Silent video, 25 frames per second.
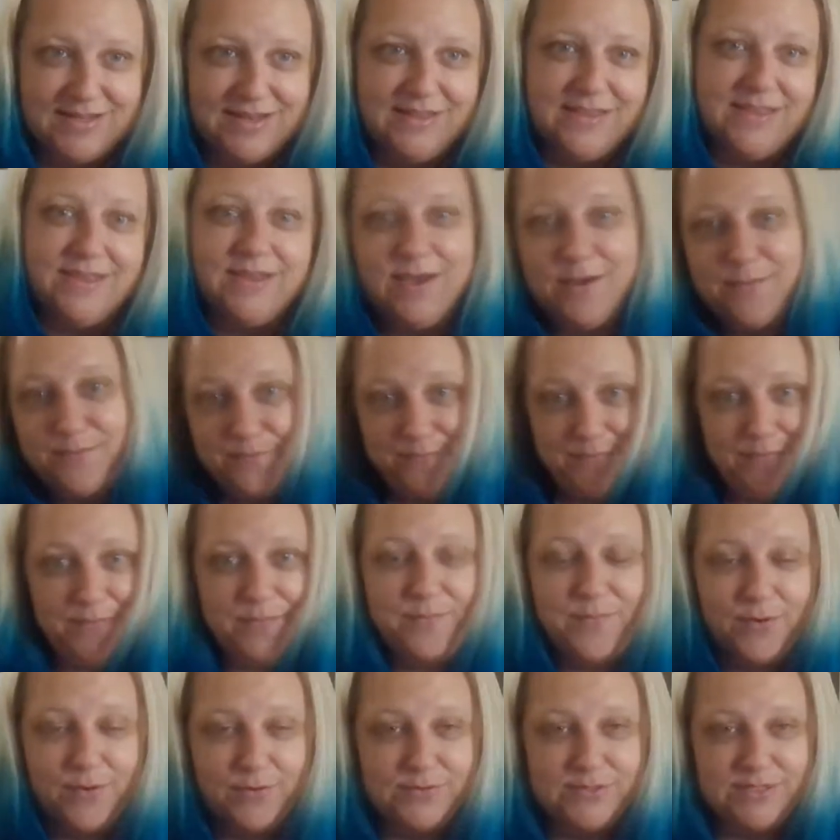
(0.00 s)
the
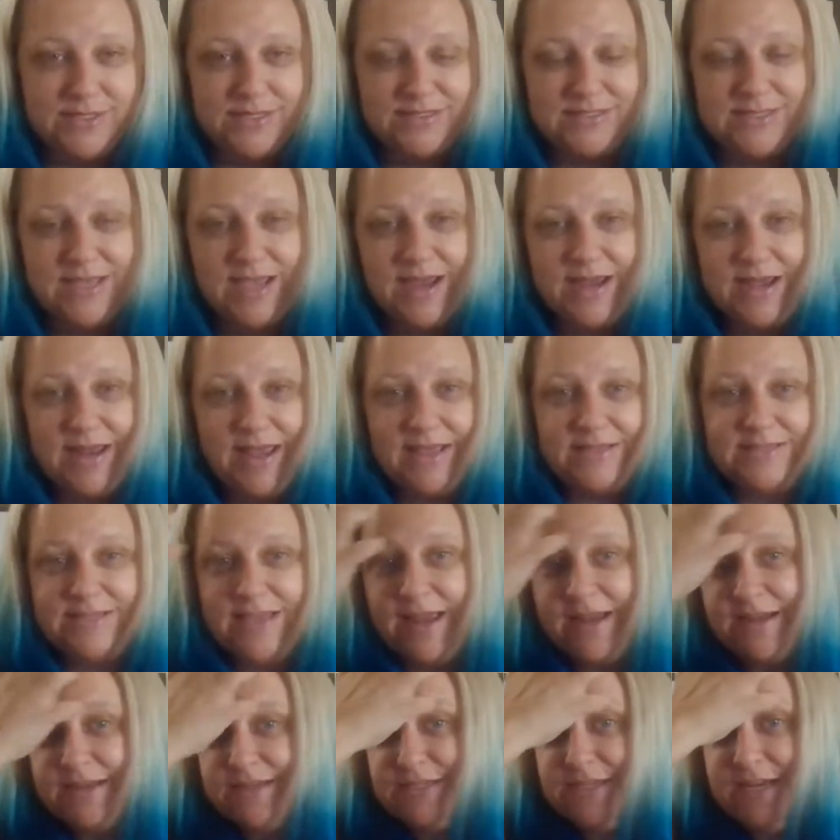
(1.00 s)
opposing side, has
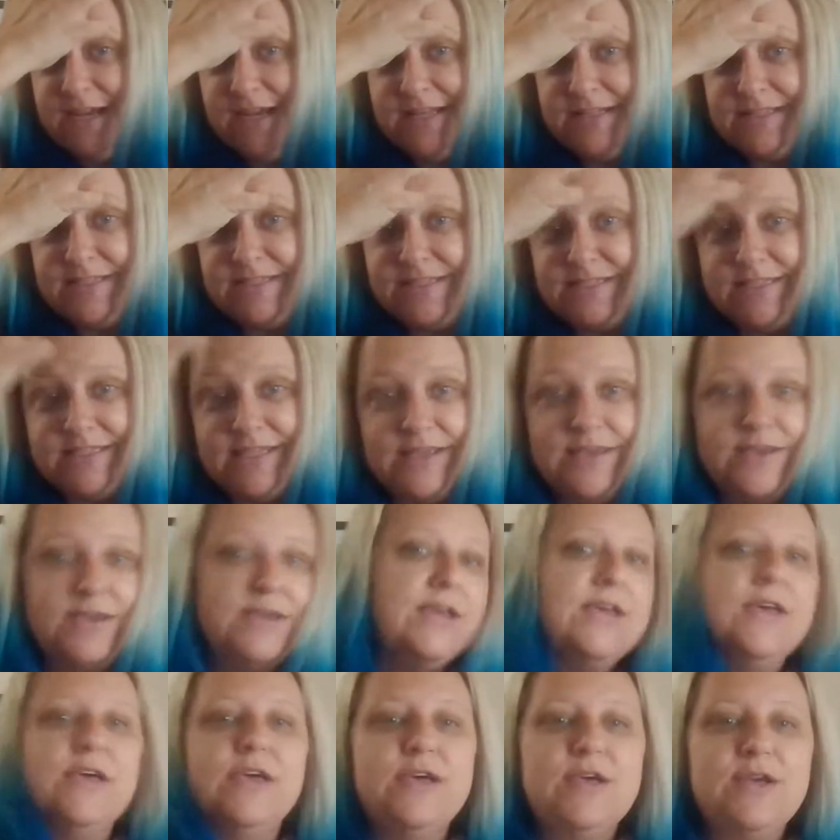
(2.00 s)
had a chance
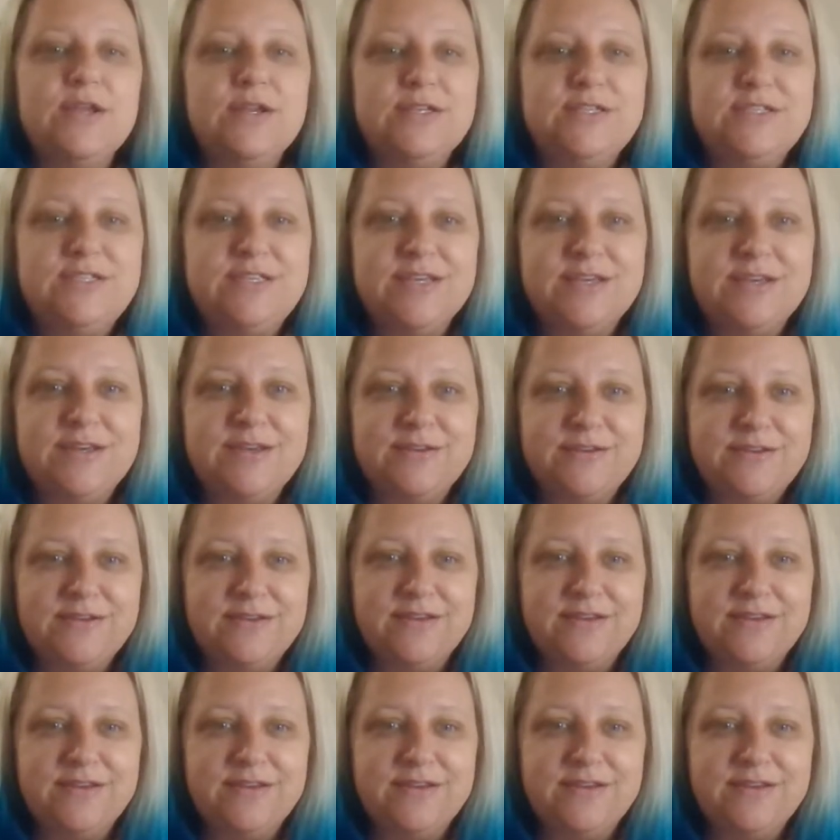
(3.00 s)
to,